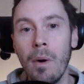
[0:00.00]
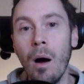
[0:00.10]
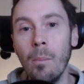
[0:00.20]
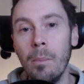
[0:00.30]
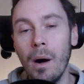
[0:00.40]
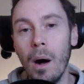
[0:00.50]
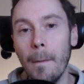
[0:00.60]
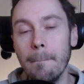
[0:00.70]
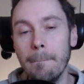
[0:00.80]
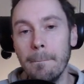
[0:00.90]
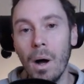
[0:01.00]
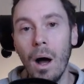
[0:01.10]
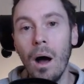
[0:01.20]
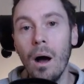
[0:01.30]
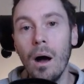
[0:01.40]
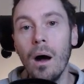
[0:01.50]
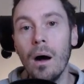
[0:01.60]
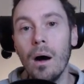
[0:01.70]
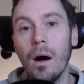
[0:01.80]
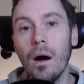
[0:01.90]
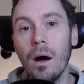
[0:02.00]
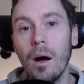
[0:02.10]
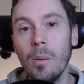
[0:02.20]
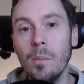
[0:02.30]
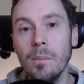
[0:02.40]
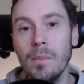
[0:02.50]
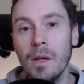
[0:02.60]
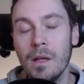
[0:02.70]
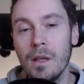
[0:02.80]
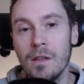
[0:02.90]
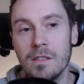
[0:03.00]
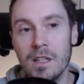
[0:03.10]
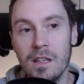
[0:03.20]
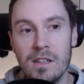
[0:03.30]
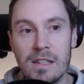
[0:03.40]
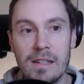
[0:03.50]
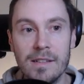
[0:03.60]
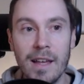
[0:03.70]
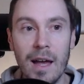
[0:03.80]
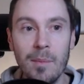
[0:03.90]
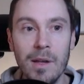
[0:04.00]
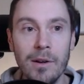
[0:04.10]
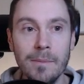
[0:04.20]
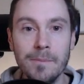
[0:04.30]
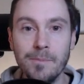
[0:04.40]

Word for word: Bum bum bum! See this little tab here?